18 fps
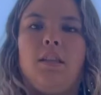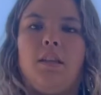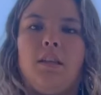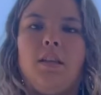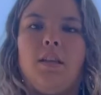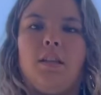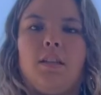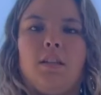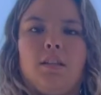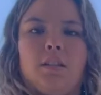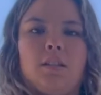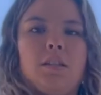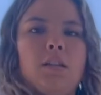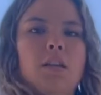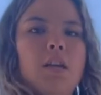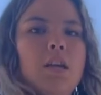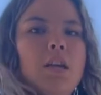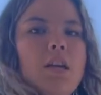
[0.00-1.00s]
there and
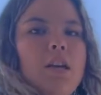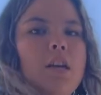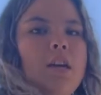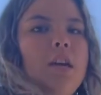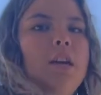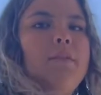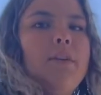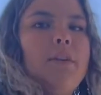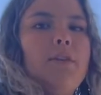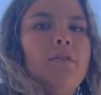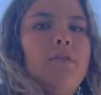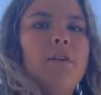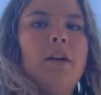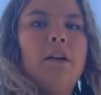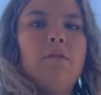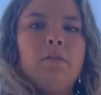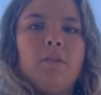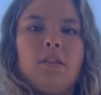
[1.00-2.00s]
have it thrown
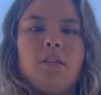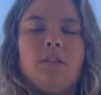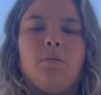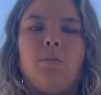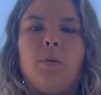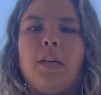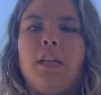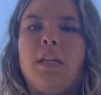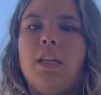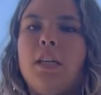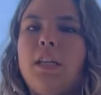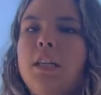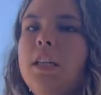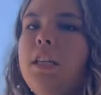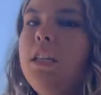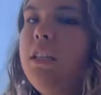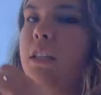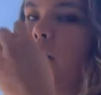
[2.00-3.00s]
out with some white Nikes,